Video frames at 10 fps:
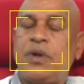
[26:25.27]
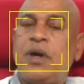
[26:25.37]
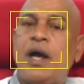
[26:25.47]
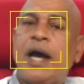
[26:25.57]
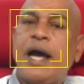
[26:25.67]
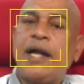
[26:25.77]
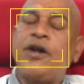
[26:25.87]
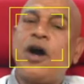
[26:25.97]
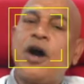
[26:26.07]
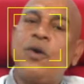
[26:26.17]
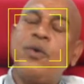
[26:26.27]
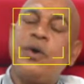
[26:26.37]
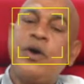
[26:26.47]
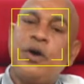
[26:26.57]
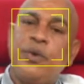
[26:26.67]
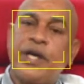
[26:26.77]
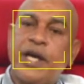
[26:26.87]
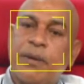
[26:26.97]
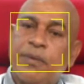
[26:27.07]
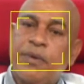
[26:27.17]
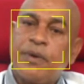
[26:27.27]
and how we can